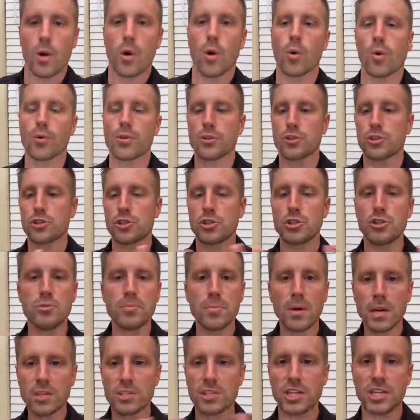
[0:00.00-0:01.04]
Or there's too
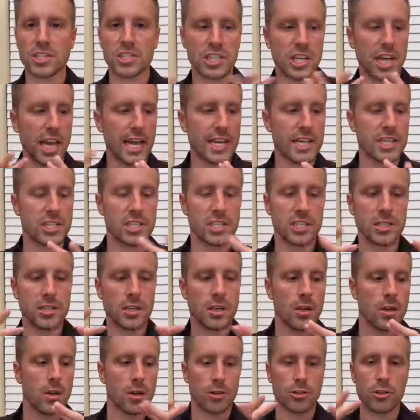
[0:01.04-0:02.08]
much
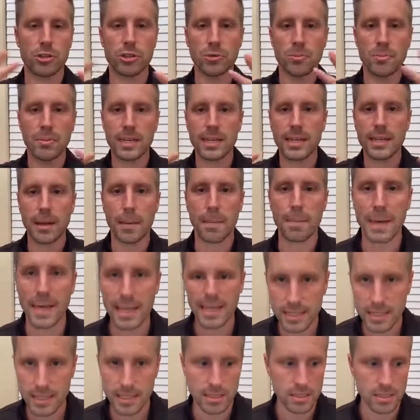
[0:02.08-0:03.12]
education or too many
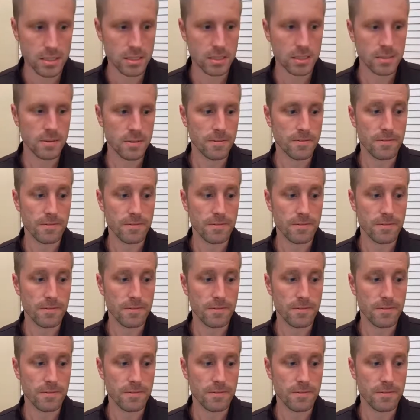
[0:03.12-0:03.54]
opinions.